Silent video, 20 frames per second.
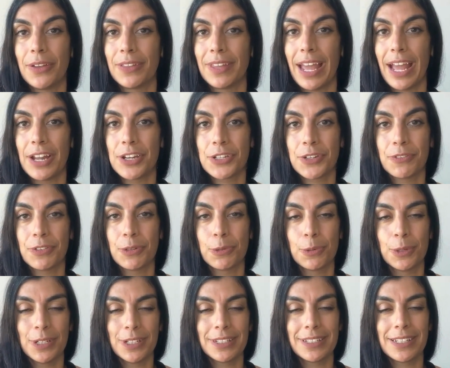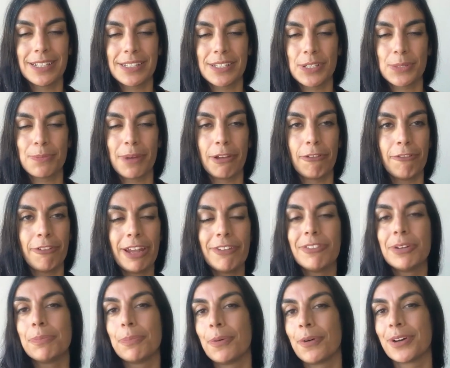on the Edge of the World. This is my
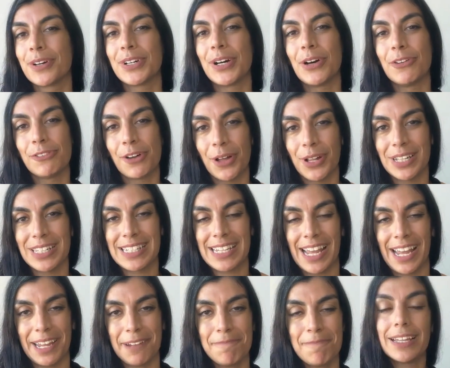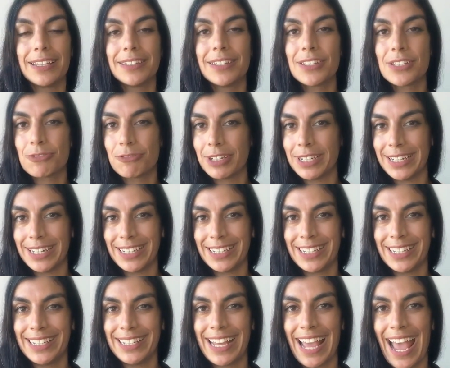favorite book of all time. In this
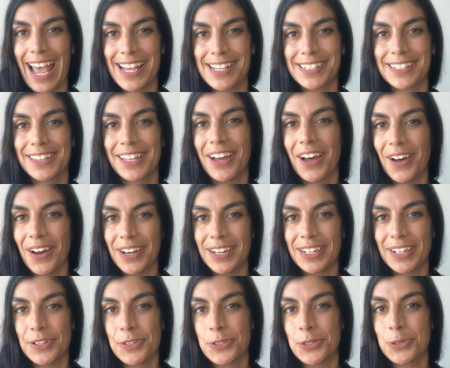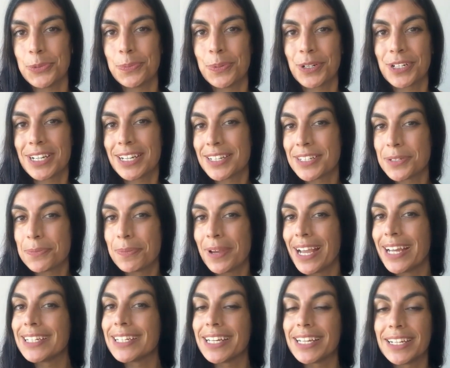reading, he asked the audience to
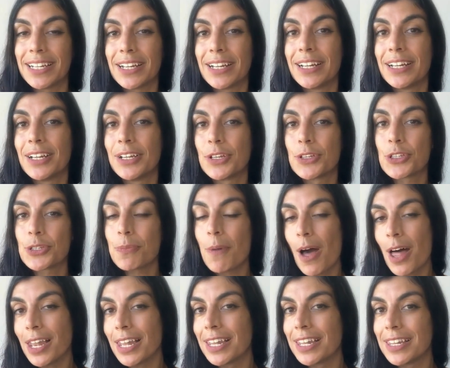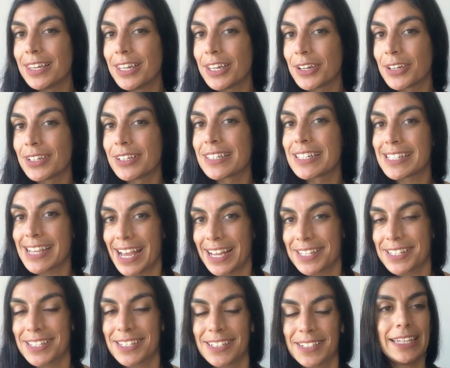participate in a small little
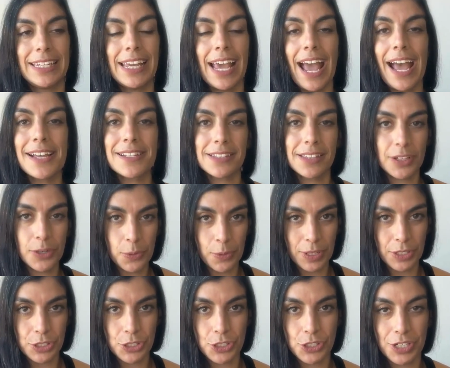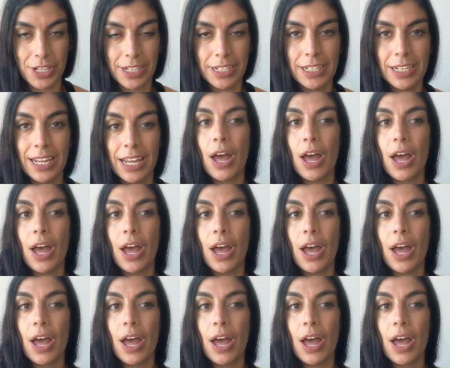test. He asked the question,